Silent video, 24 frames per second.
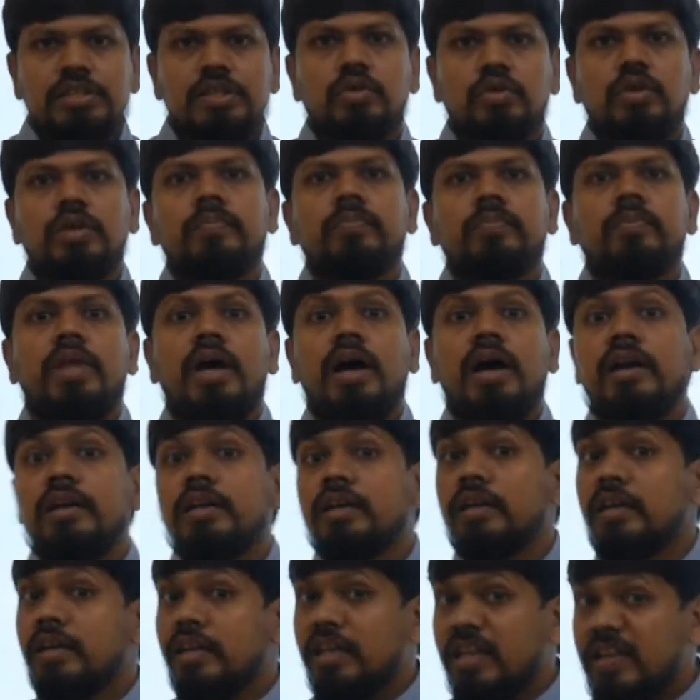Okay, and
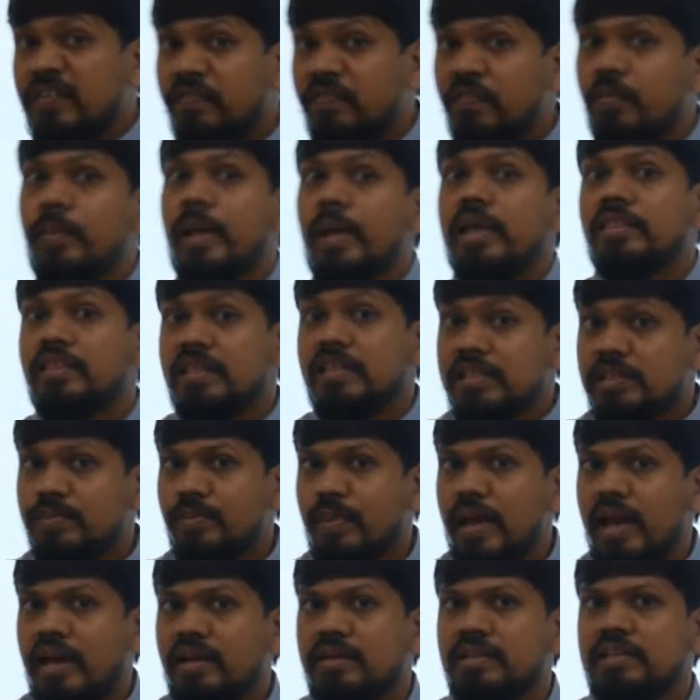if these
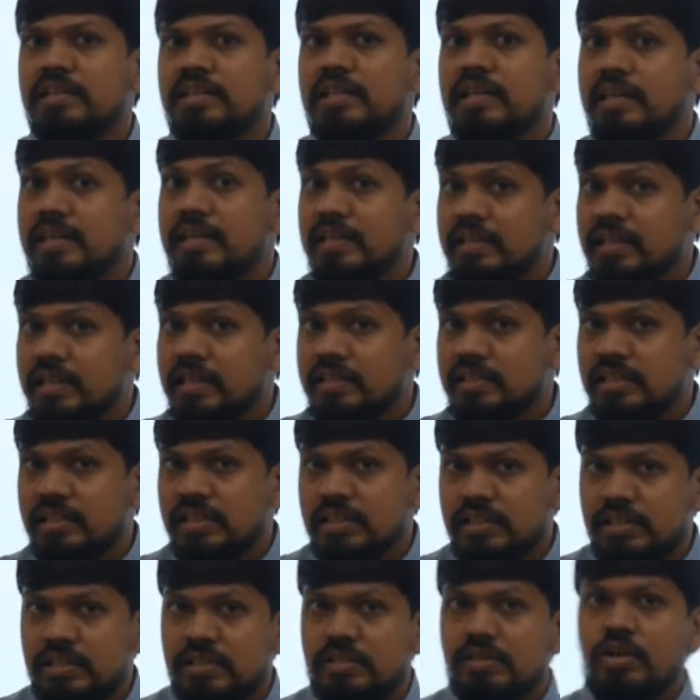magnetic
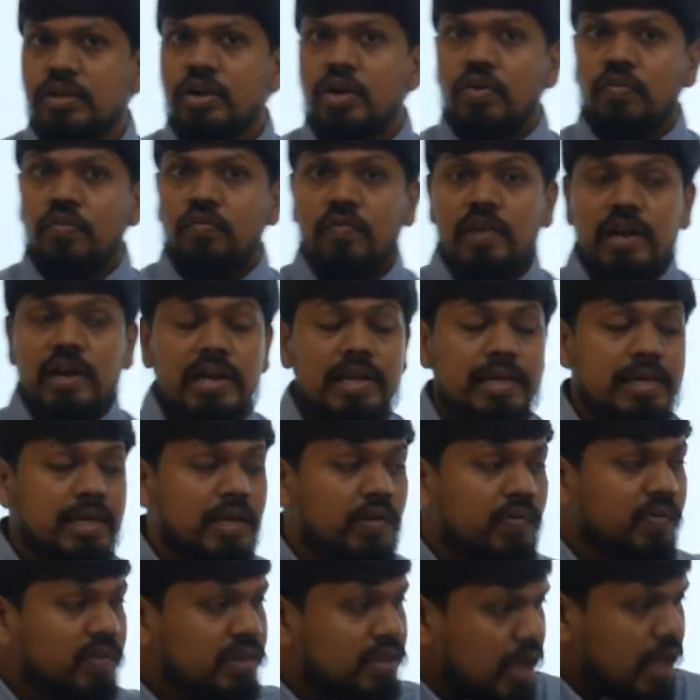linkages will link
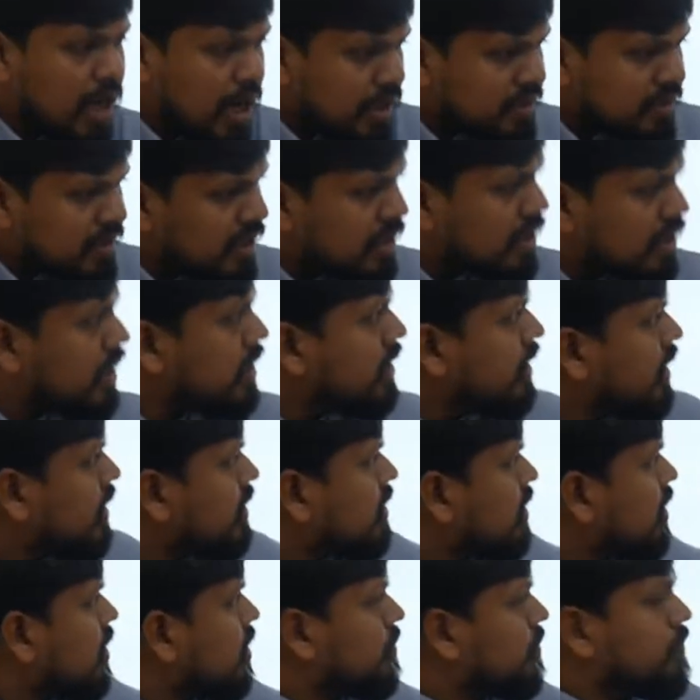with the other
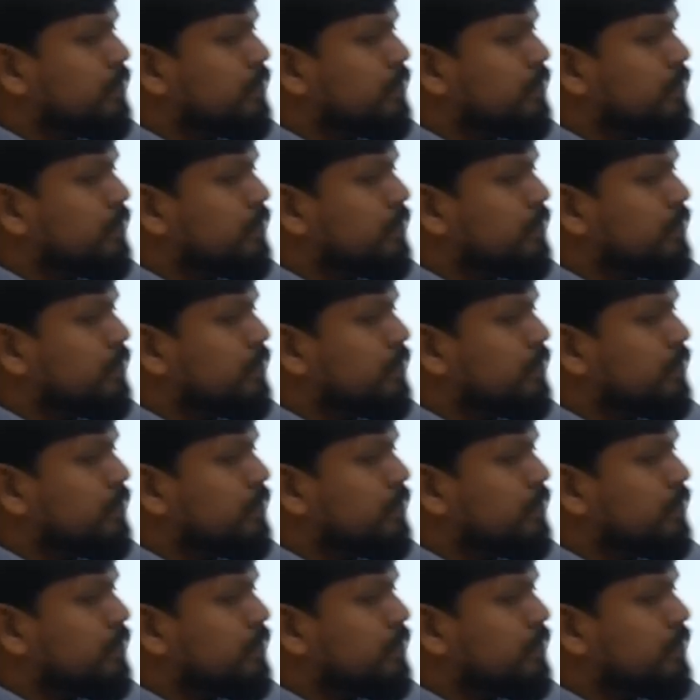conductor,